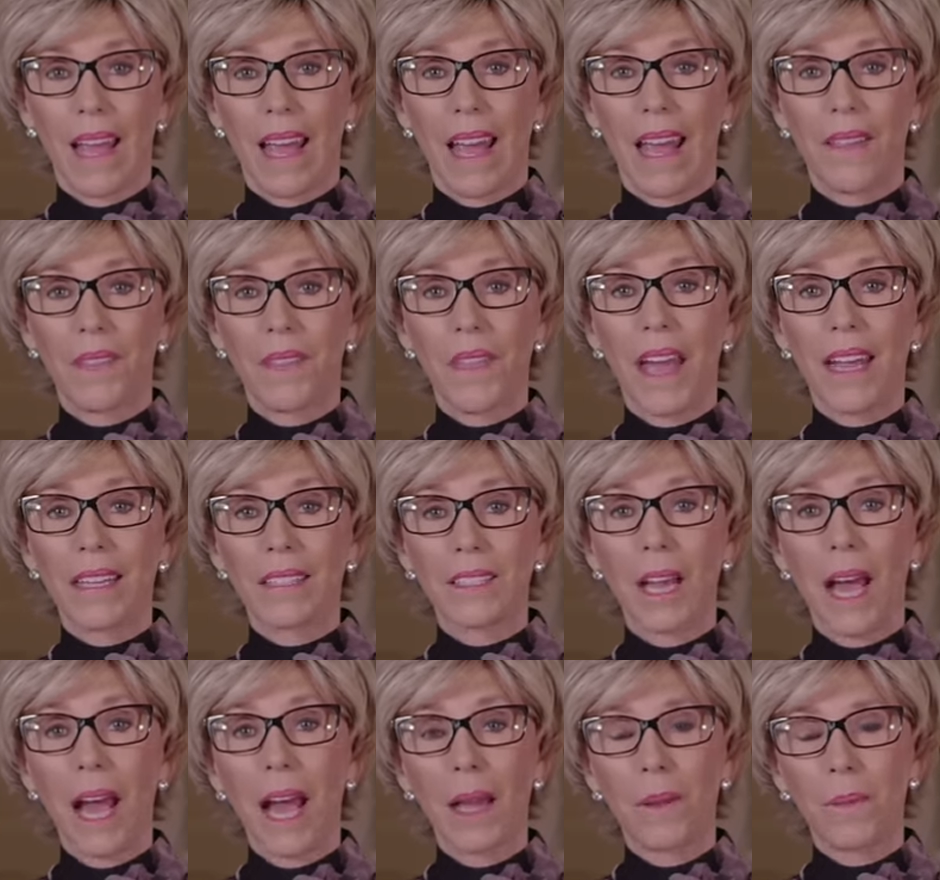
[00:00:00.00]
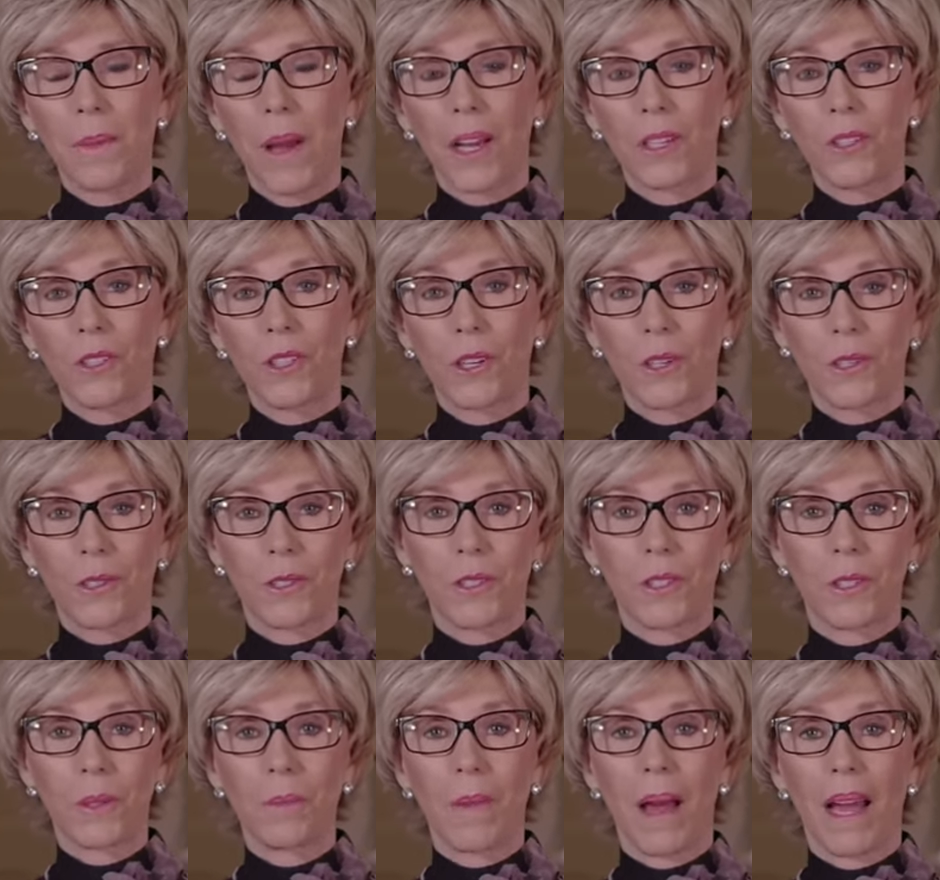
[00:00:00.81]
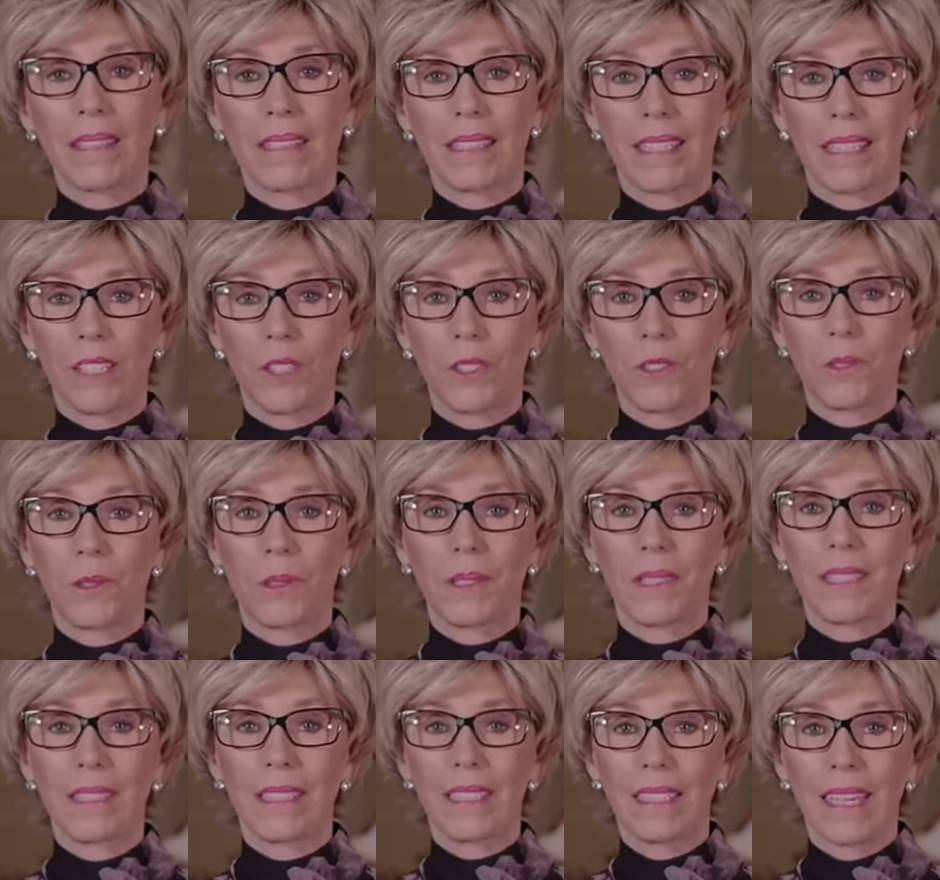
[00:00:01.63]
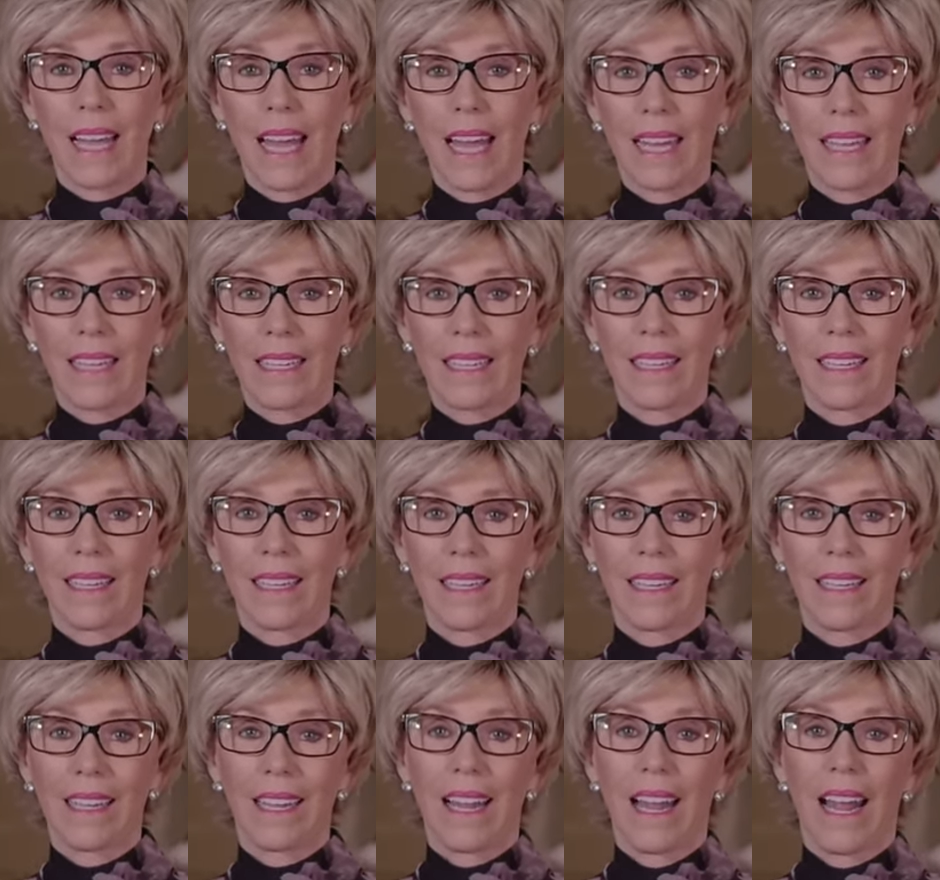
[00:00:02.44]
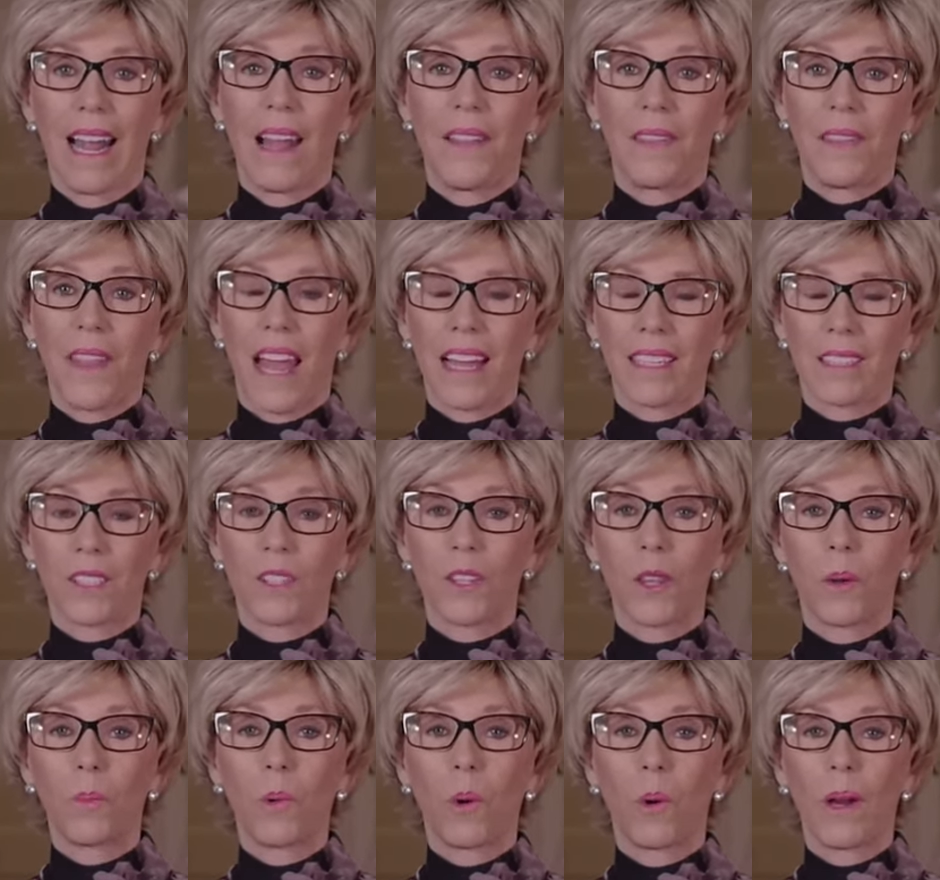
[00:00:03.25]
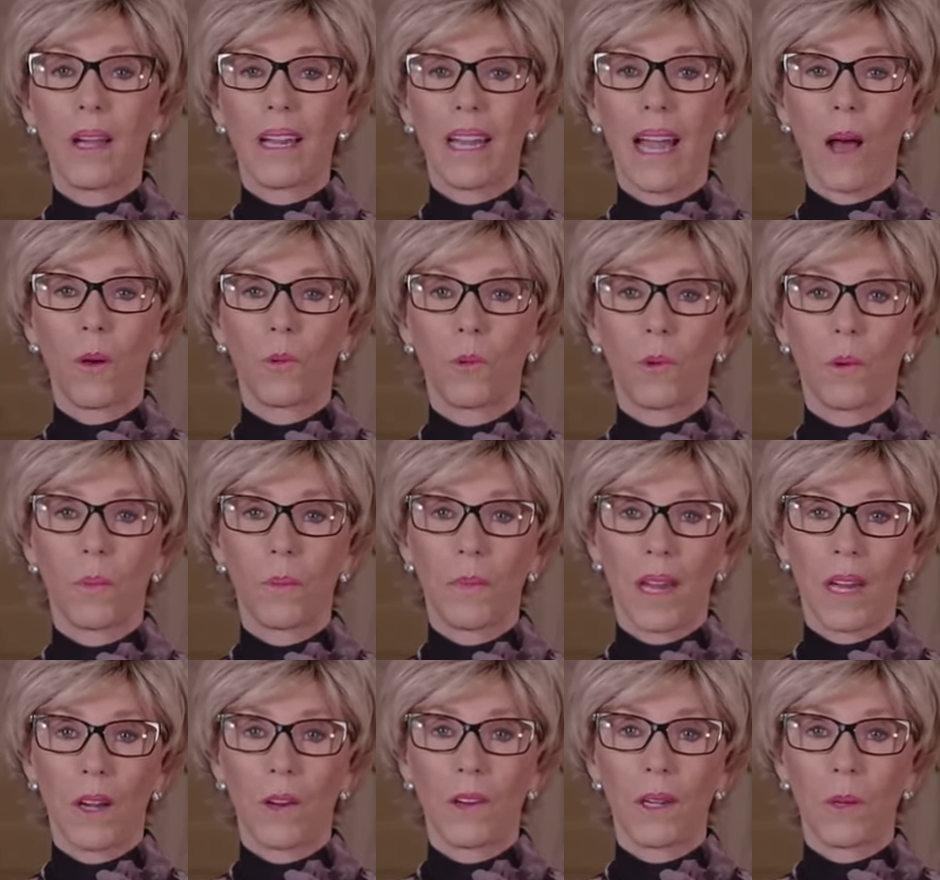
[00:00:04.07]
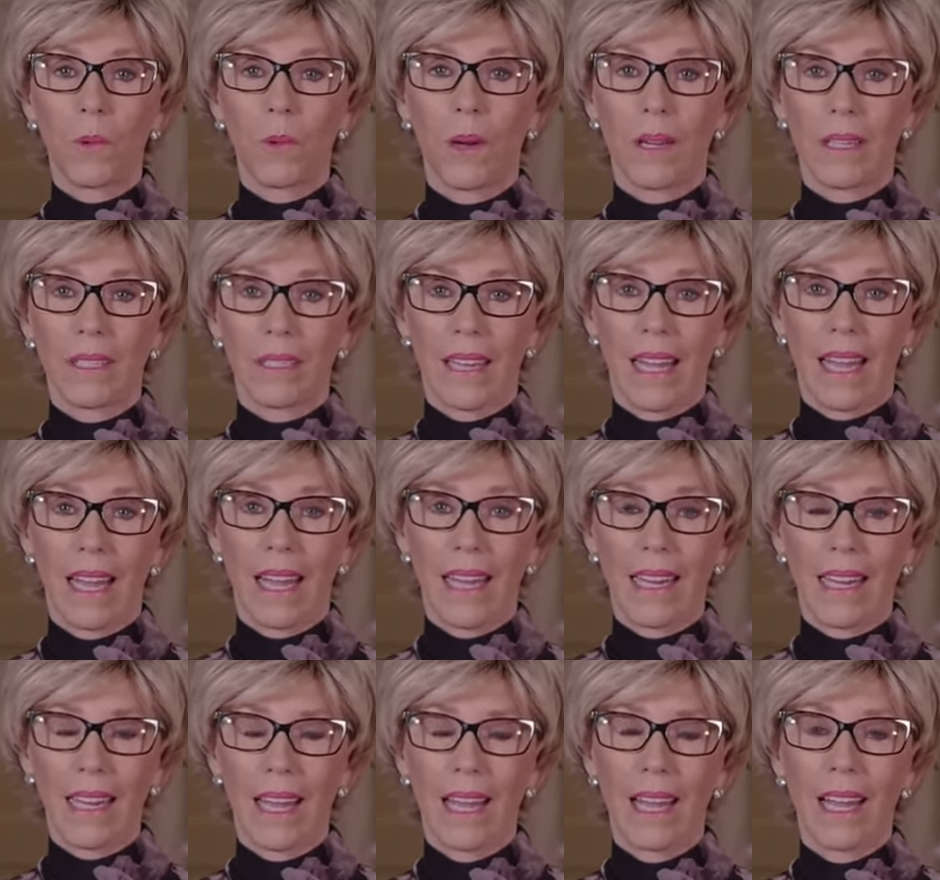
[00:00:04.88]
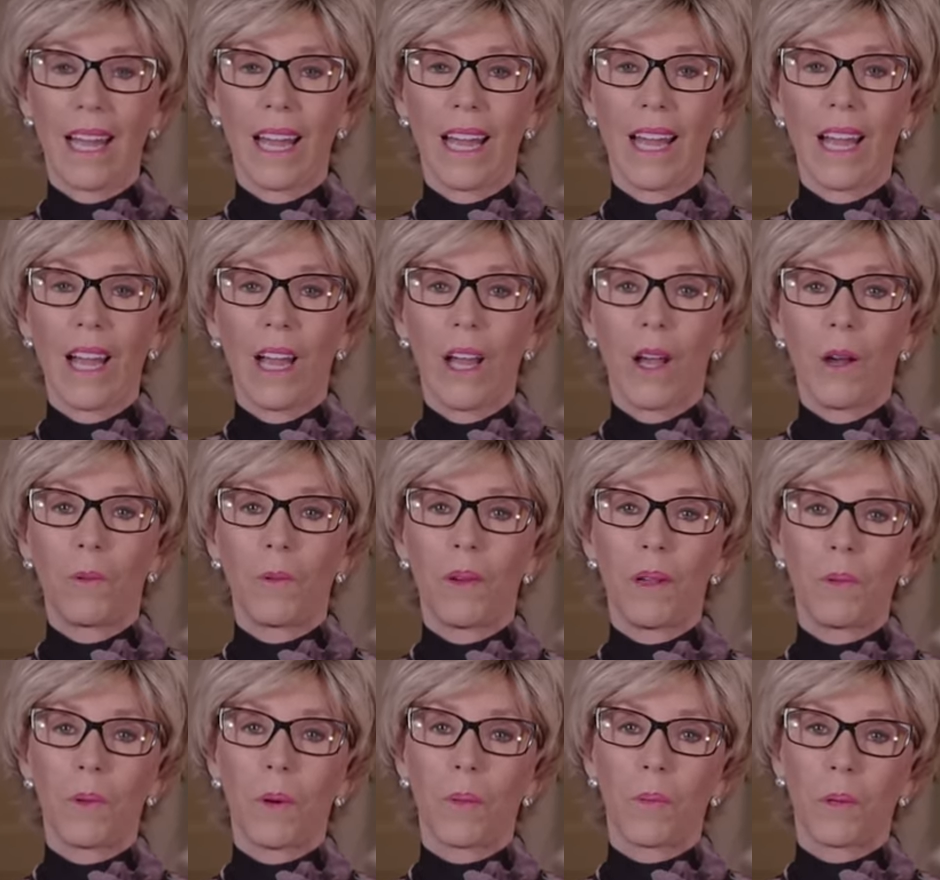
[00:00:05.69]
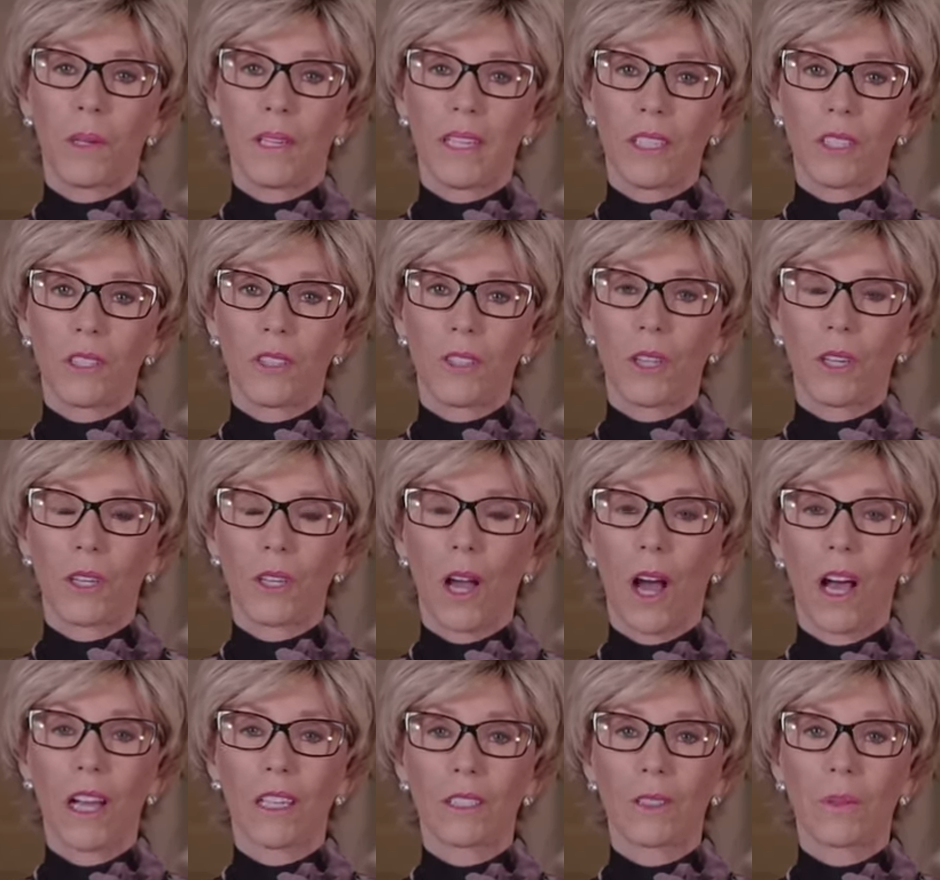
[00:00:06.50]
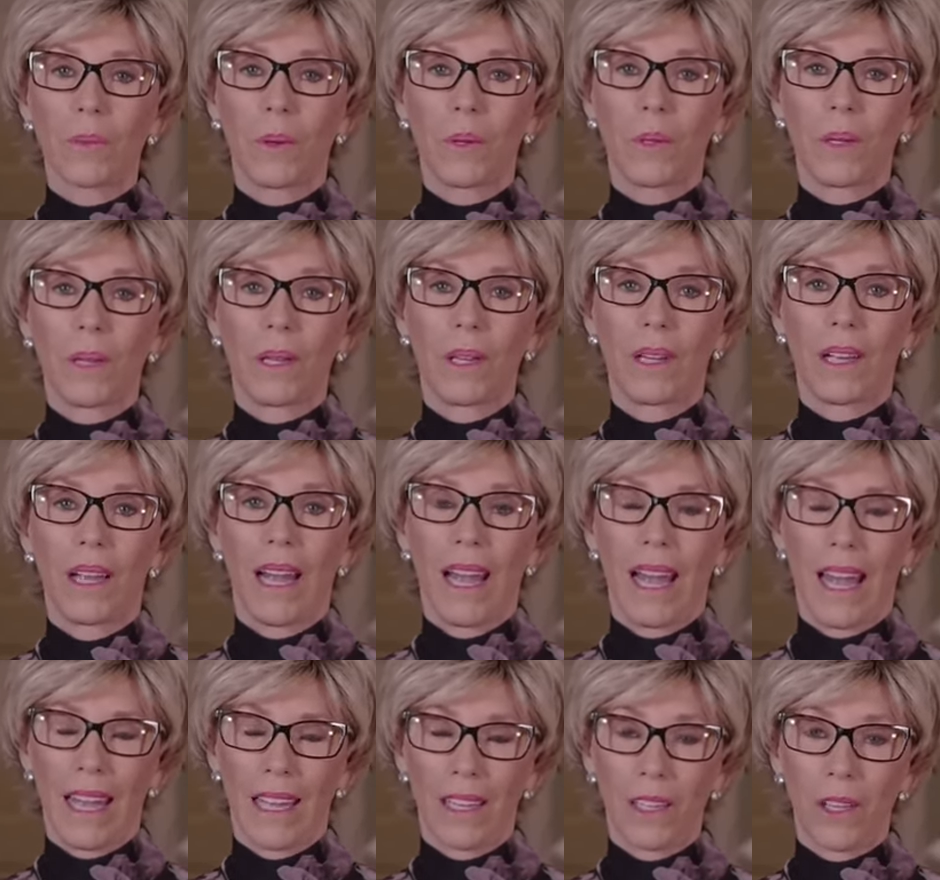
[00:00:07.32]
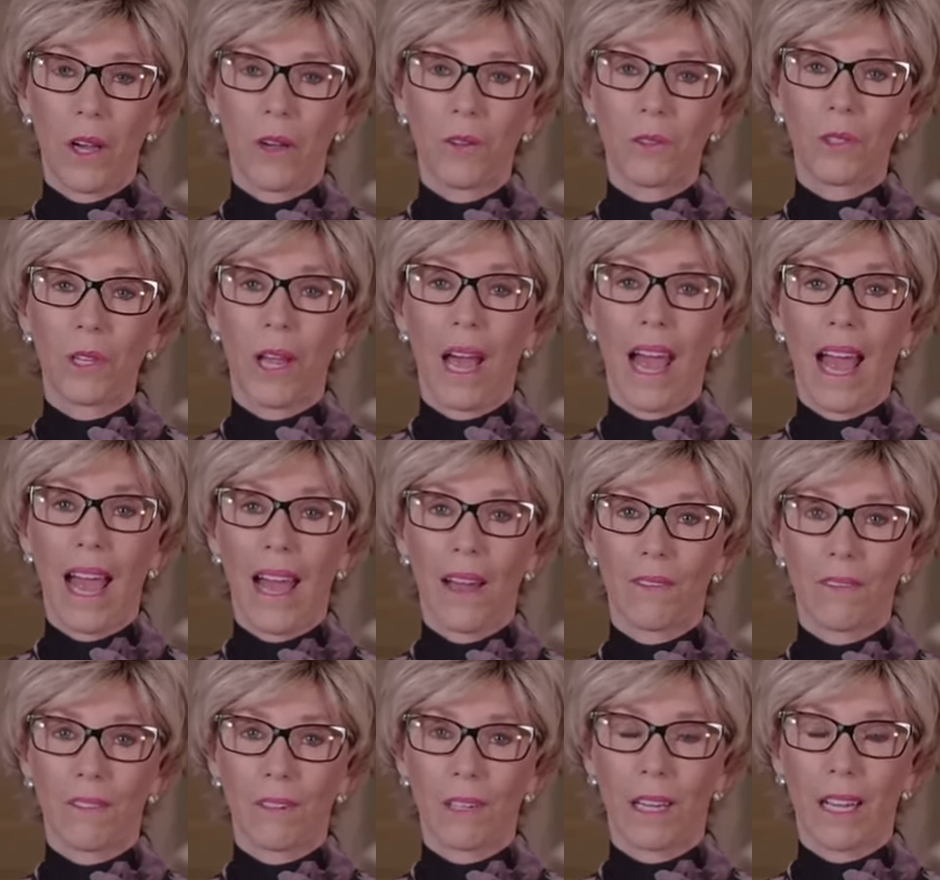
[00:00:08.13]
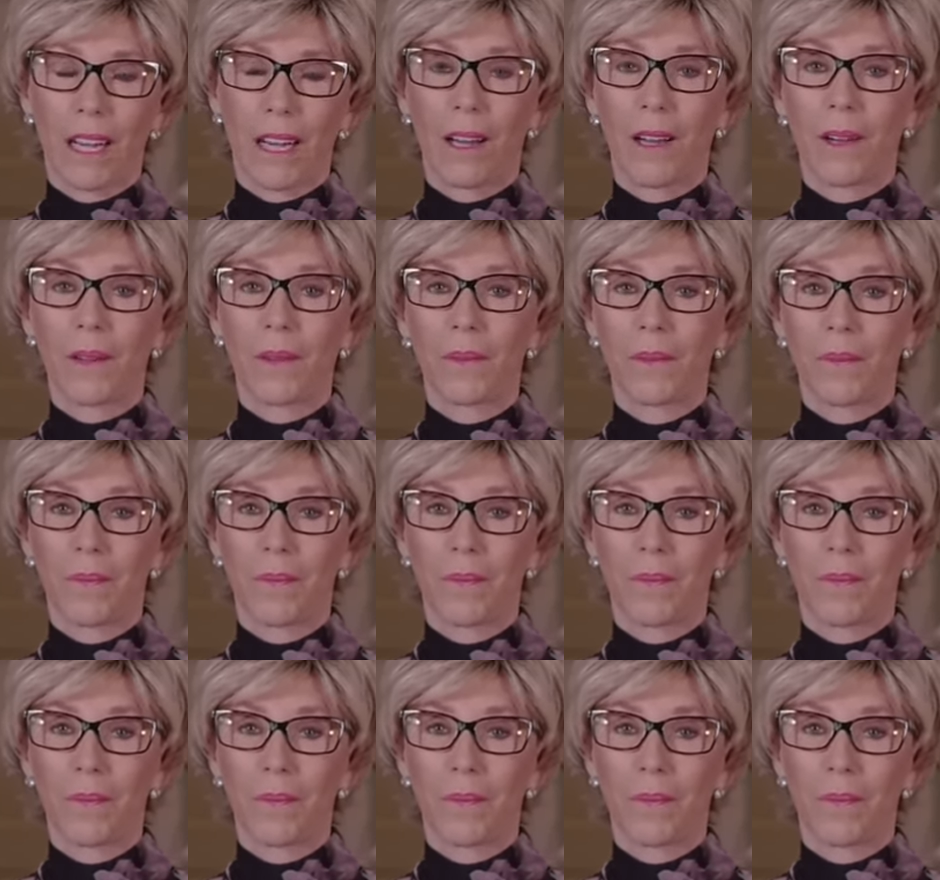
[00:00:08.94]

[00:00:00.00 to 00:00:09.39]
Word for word: At that time, I turned to my sister and said, that's the boy I will marry one day. We will preach the gospel and go to Africa.